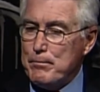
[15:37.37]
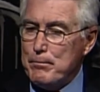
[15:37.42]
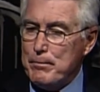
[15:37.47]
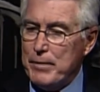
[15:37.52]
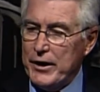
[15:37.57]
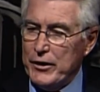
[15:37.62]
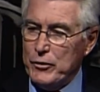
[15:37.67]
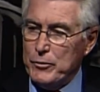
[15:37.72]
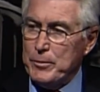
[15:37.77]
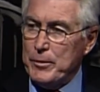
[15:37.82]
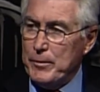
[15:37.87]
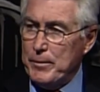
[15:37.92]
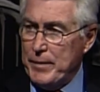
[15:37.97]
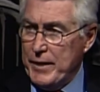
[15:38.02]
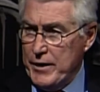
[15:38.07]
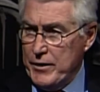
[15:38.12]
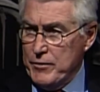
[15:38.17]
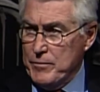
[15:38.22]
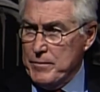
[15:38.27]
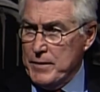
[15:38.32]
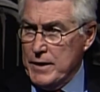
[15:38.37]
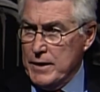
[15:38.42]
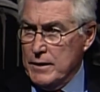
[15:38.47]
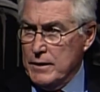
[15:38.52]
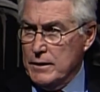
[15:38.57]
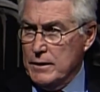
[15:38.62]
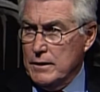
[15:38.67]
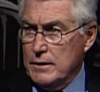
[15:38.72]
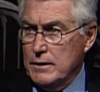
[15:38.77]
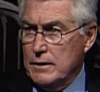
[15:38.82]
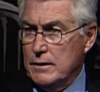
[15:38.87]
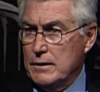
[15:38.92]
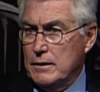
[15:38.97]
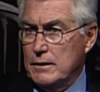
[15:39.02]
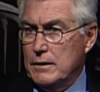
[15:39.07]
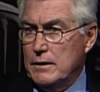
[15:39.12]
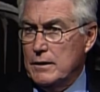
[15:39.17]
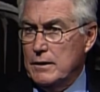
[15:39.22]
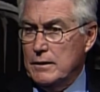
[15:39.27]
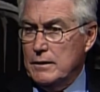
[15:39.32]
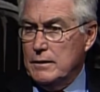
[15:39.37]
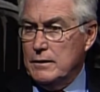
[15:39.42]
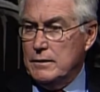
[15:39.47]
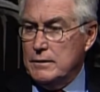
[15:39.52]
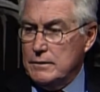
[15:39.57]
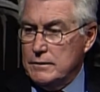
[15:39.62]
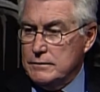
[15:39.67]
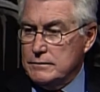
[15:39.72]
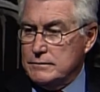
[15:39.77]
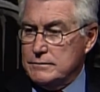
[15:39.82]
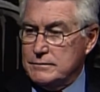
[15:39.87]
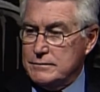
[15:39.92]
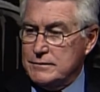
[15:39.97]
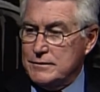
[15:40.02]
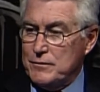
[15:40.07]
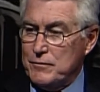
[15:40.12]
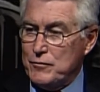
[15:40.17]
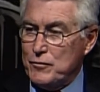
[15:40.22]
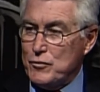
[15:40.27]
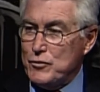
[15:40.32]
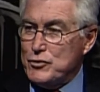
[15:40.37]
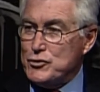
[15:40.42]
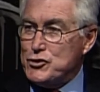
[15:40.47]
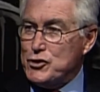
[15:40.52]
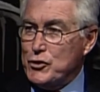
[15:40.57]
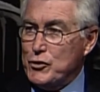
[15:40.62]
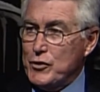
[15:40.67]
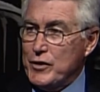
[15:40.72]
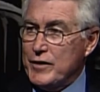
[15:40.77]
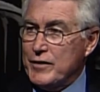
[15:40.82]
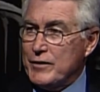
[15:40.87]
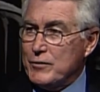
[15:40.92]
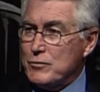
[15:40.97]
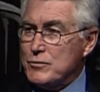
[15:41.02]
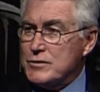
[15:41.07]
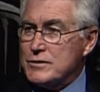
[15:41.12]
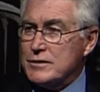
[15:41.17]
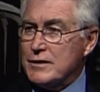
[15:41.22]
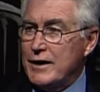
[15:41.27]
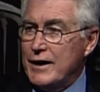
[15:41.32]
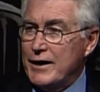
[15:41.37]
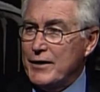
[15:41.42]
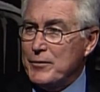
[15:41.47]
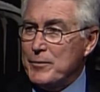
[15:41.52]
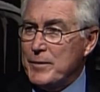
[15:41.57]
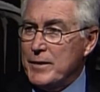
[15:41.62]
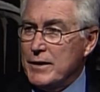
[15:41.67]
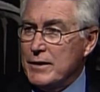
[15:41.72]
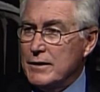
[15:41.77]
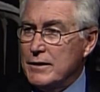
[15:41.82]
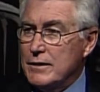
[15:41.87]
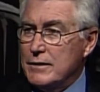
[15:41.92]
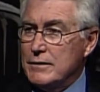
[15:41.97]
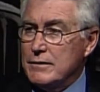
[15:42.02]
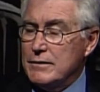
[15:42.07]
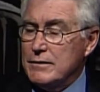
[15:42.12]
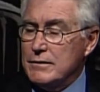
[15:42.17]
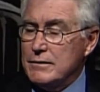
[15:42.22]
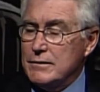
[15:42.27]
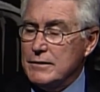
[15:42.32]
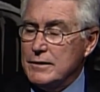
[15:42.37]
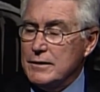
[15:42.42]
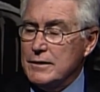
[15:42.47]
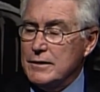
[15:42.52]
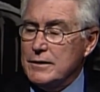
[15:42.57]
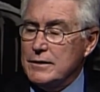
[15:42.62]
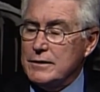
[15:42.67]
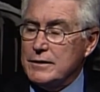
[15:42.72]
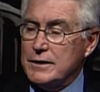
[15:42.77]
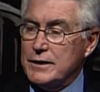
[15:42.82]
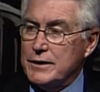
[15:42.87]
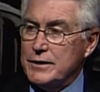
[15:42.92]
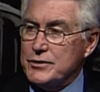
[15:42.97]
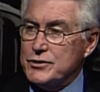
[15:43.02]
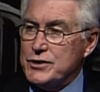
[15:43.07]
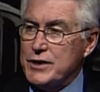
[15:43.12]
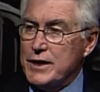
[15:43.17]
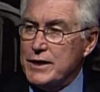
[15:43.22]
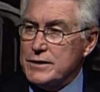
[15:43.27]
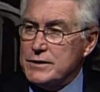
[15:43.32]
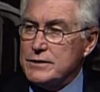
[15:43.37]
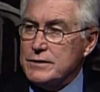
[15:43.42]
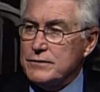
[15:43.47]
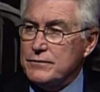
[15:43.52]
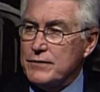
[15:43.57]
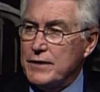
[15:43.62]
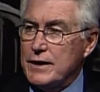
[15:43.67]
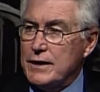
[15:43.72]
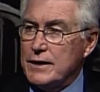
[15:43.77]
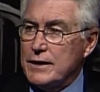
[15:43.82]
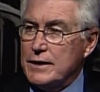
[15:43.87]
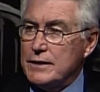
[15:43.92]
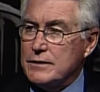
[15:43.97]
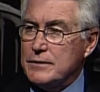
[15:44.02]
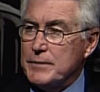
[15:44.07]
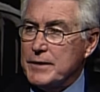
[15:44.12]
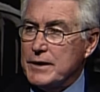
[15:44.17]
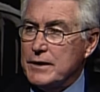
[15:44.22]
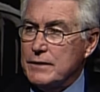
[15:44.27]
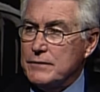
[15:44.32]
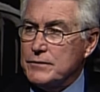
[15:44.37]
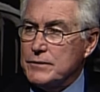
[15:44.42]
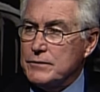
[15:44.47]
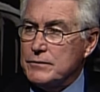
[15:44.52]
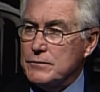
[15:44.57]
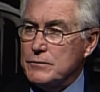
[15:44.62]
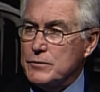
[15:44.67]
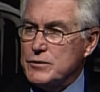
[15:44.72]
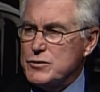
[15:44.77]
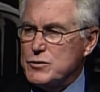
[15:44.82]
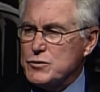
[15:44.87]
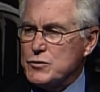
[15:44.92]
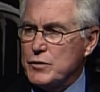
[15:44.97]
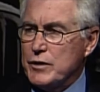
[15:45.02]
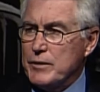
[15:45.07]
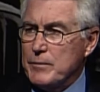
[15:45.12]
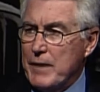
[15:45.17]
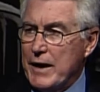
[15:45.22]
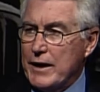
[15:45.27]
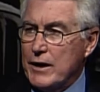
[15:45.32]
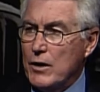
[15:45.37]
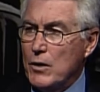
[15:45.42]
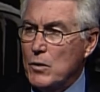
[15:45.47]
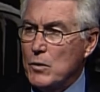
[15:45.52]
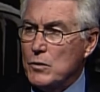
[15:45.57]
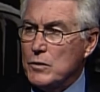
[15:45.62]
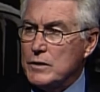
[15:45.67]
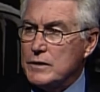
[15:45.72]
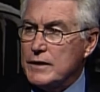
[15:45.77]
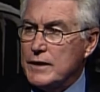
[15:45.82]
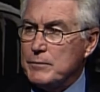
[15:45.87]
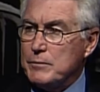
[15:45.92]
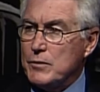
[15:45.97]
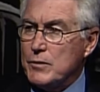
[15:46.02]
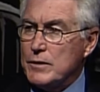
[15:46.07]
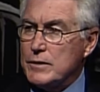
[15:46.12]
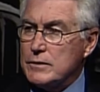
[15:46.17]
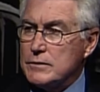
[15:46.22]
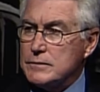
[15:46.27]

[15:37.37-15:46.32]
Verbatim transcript: better prepared me for the journey that was ahead of me, and to get a chance to finally get to be governor, which was really my goal at that point.